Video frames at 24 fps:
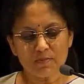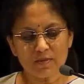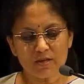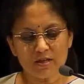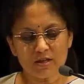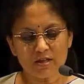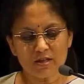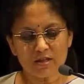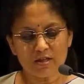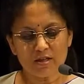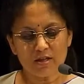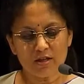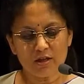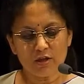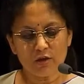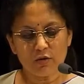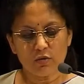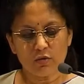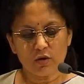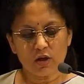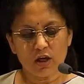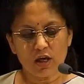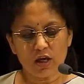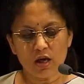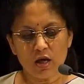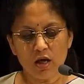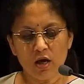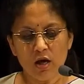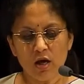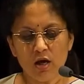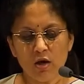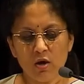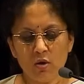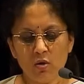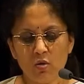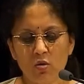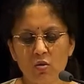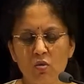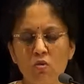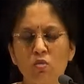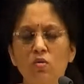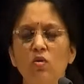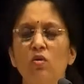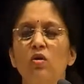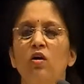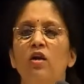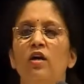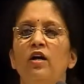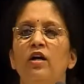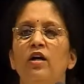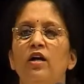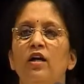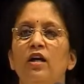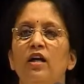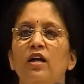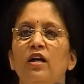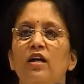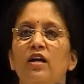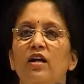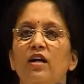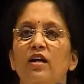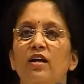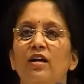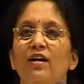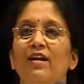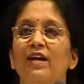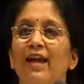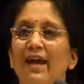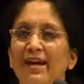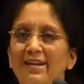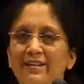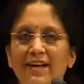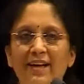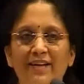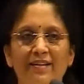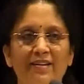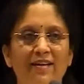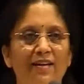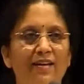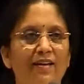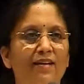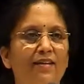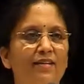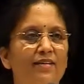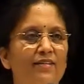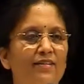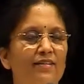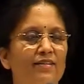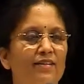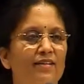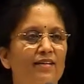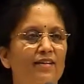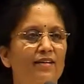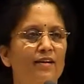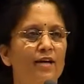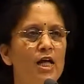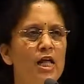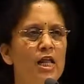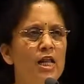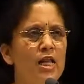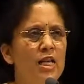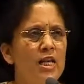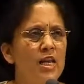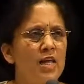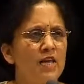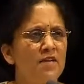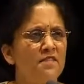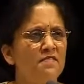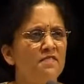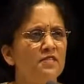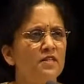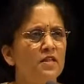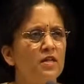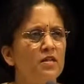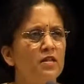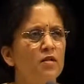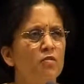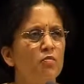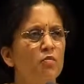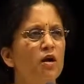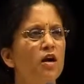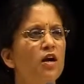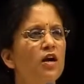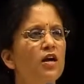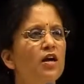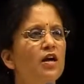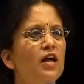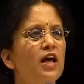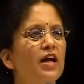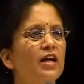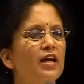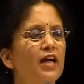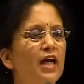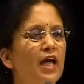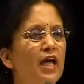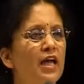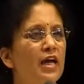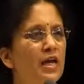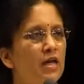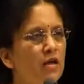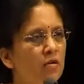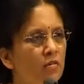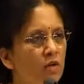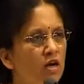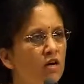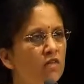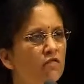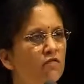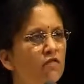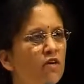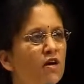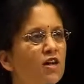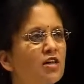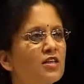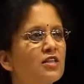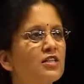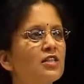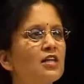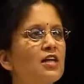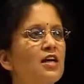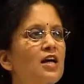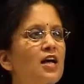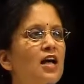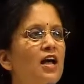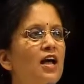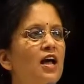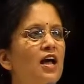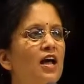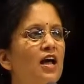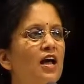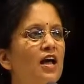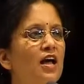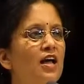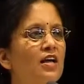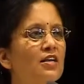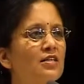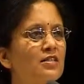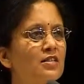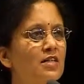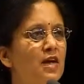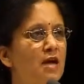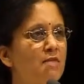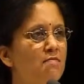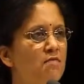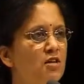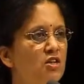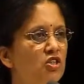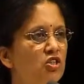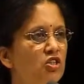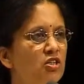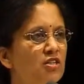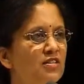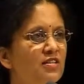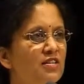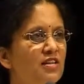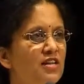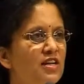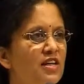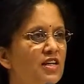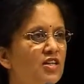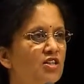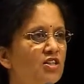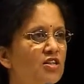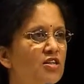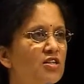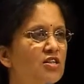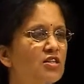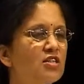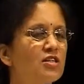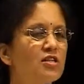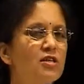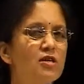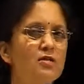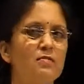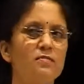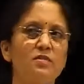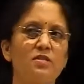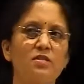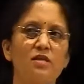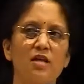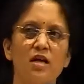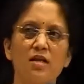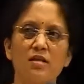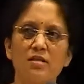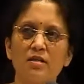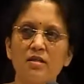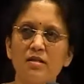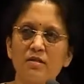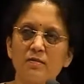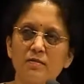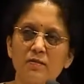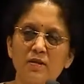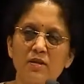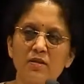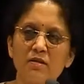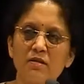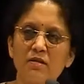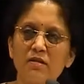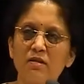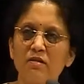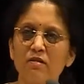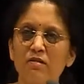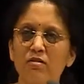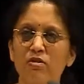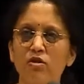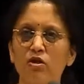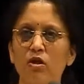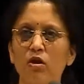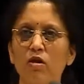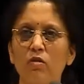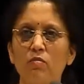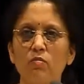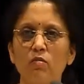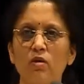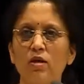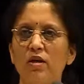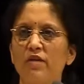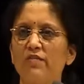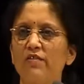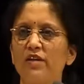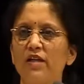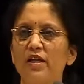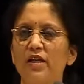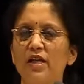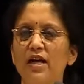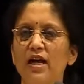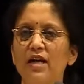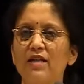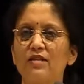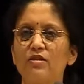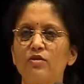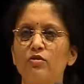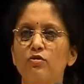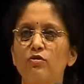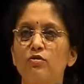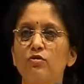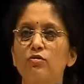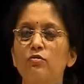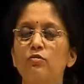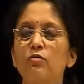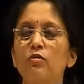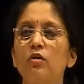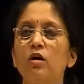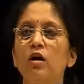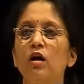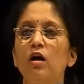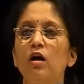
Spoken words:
person, a yogi, who, like that king, lives in the world like any one of us, establishes relationships, does his business, job, whatever he has to do,